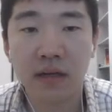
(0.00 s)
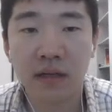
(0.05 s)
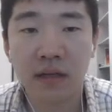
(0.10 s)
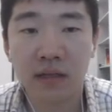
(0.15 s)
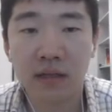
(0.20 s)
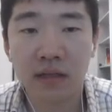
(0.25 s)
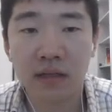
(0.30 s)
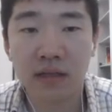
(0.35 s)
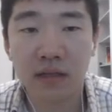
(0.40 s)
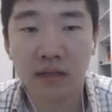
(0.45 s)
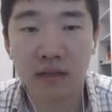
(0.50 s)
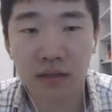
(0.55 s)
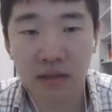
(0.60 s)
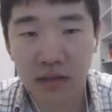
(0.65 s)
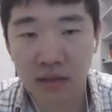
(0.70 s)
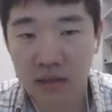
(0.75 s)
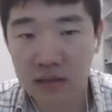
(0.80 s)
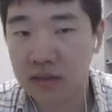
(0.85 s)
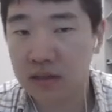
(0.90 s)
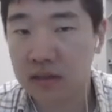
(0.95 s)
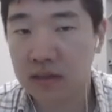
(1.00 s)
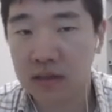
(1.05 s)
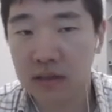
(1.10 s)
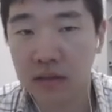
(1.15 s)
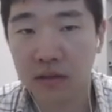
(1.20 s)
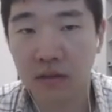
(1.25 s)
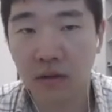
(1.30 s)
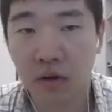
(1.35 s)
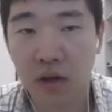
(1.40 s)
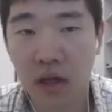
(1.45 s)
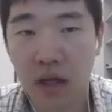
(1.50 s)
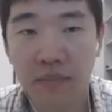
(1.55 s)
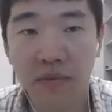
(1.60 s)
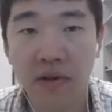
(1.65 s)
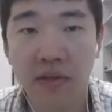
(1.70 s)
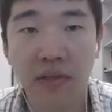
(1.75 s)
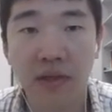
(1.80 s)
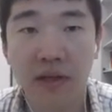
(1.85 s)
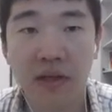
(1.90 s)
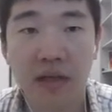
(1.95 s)
is
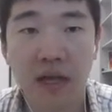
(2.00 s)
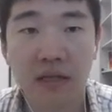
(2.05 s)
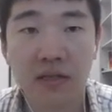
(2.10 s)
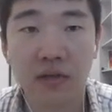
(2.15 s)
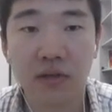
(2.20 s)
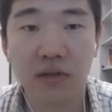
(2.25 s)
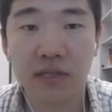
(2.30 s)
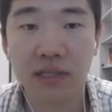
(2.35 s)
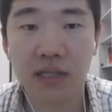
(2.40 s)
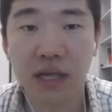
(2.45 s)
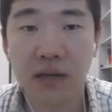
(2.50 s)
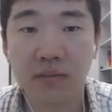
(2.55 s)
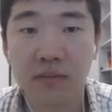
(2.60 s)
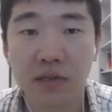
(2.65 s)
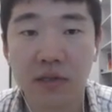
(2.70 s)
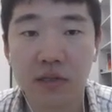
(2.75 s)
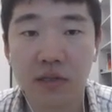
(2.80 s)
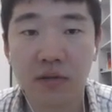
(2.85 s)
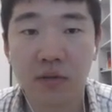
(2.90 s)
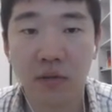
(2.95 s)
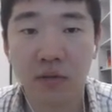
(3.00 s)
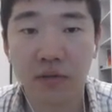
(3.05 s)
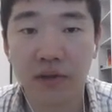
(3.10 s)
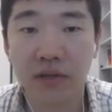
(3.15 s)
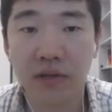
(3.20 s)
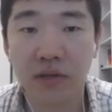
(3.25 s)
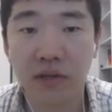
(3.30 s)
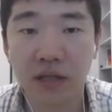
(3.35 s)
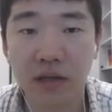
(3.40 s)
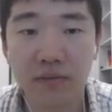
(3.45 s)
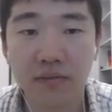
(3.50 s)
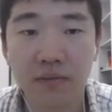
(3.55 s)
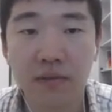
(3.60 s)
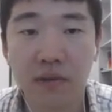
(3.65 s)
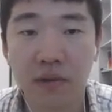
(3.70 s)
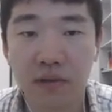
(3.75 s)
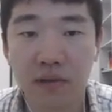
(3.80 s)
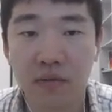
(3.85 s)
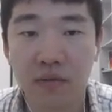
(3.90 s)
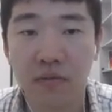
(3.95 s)
everything is actually same. Just only the
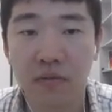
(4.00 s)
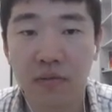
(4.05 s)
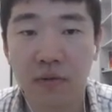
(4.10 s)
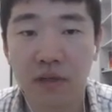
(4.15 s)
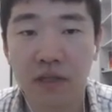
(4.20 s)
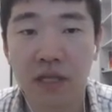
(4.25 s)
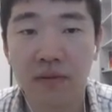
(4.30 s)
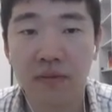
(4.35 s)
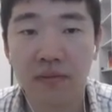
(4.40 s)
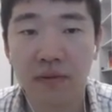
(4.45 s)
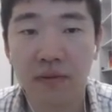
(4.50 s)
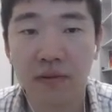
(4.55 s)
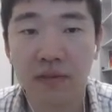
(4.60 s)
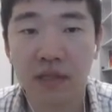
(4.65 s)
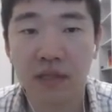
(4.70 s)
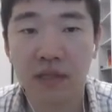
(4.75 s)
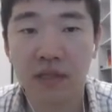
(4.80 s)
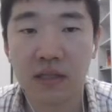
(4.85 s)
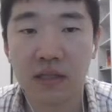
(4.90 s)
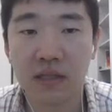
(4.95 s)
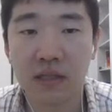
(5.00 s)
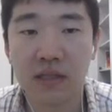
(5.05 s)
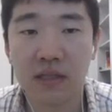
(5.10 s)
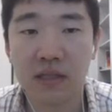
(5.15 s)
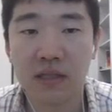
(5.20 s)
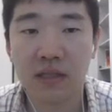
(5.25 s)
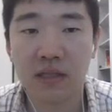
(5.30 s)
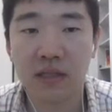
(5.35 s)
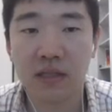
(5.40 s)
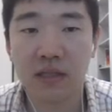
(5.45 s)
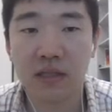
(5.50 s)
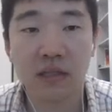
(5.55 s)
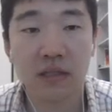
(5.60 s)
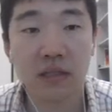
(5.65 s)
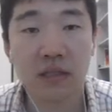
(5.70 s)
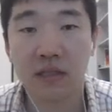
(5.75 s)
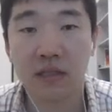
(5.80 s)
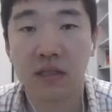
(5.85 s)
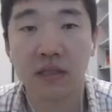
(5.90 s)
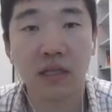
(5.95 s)
different. What difference is
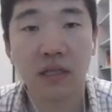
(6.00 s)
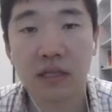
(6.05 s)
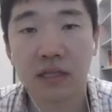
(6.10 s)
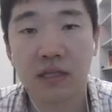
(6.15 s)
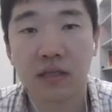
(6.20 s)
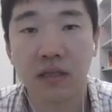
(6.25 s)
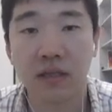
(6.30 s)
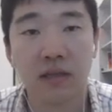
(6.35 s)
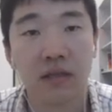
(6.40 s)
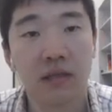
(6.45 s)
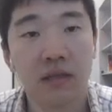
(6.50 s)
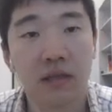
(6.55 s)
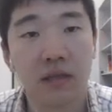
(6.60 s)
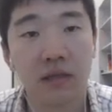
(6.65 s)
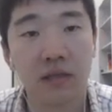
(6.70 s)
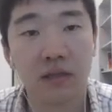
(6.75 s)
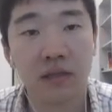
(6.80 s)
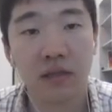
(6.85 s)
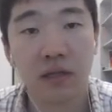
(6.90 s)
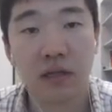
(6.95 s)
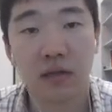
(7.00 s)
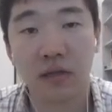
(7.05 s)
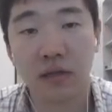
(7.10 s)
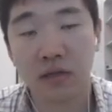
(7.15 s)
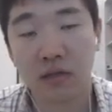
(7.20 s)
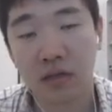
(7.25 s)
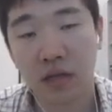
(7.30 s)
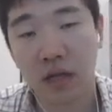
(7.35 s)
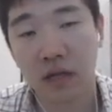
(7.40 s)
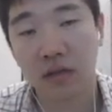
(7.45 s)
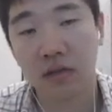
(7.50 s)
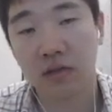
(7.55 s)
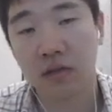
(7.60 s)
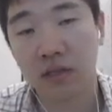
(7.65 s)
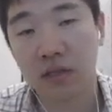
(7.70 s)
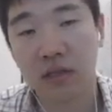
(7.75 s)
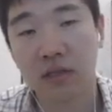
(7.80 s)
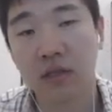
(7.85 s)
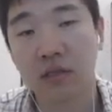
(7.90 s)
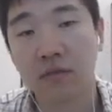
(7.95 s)
just the distance. The
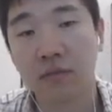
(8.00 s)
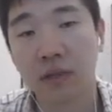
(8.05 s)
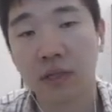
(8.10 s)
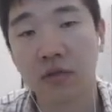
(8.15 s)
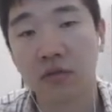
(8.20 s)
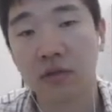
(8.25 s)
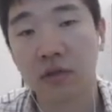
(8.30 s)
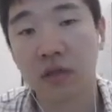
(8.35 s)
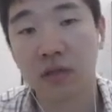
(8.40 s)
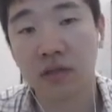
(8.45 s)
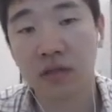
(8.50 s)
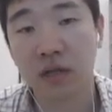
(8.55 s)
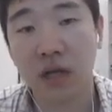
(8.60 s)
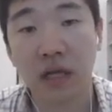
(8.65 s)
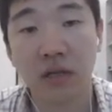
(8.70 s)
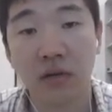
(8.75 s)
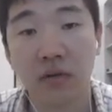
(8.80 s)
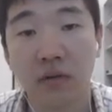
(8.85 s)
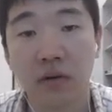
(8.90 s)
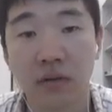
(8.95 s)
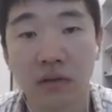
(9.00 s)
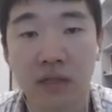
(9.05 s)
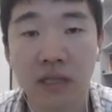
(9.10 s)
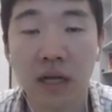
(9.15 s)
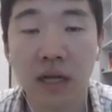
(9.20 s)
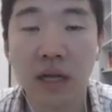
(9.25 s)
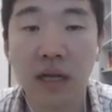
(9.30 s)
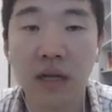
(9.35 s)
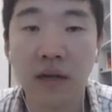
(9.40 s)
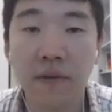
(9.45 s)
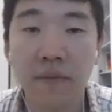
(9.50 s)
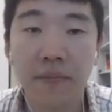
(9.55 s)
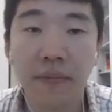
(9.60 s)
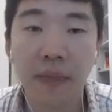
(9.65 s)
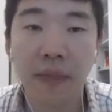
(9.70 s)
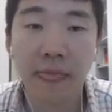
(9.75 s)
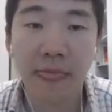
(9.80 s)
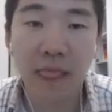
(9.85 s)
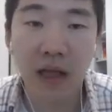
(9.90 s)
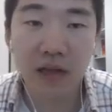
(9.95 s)
distance between the scatterers.
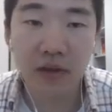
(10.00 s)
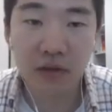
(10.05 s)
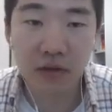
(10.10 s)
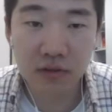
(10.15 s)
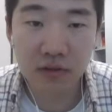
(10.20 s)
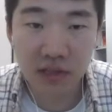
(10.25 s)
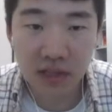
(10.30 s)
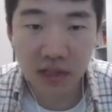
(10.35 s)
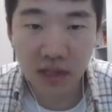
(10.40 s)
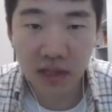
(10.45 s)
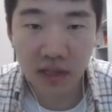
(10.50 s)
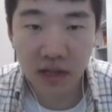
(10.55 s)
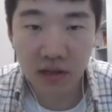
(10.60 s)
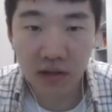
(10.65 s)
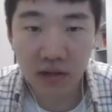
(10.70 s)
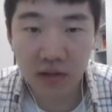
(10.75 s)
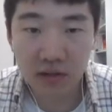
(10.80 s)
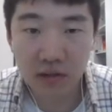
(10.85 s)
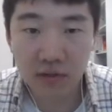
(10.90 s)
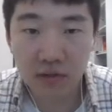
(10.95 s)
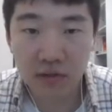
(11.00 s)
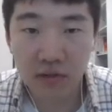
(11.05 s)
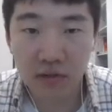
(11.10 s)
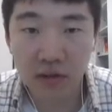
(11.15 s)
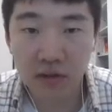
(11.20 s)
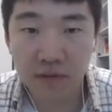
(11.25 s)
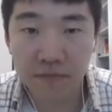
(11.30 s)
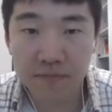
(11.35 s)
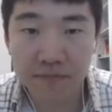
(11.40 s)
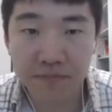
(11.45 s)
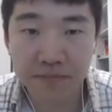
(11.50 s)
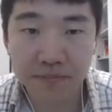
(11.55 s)
And you see here also